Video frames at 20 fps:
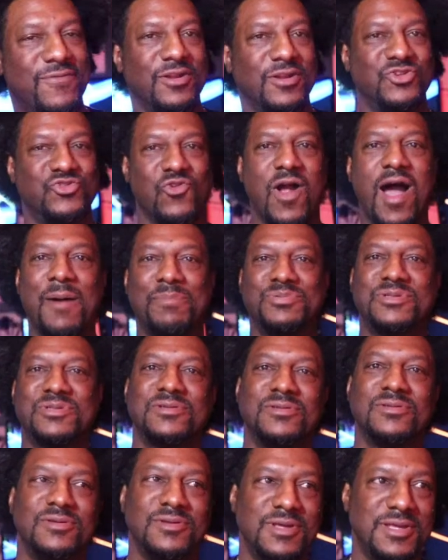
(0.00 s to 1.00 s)
of the
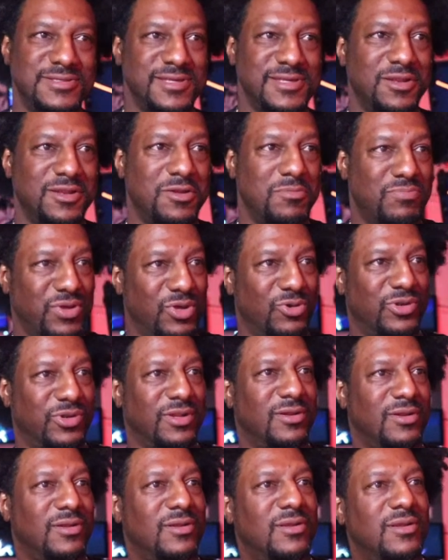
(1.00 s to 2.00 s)
drops is in the
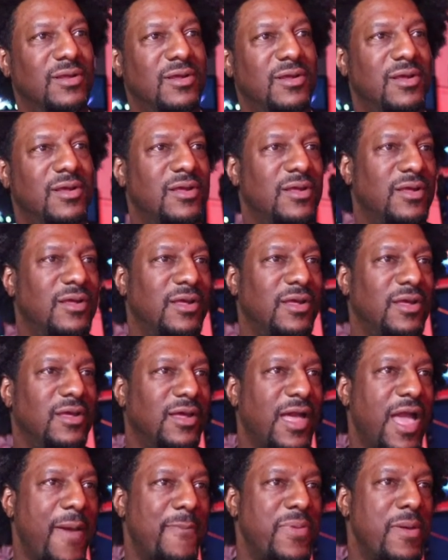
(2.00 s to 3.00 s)
building.
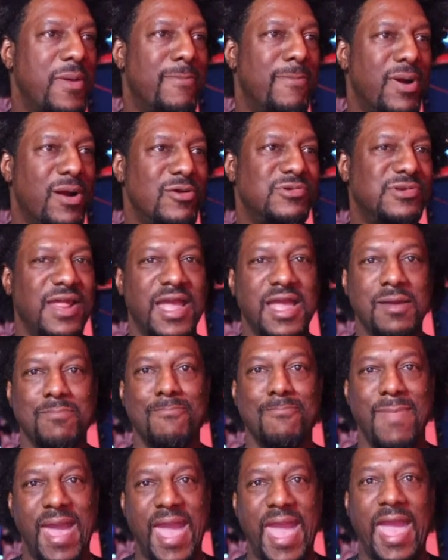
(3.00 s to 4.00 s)
Happy birthday,
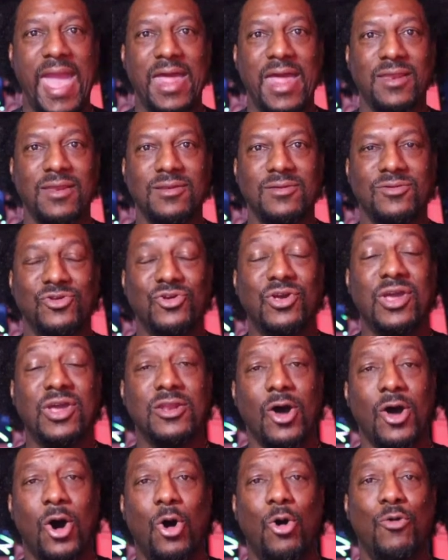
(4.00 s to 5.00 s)
man. You getting
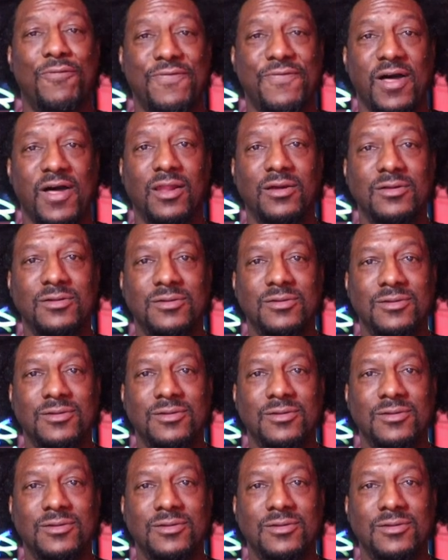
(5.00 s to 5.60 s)
old, fella.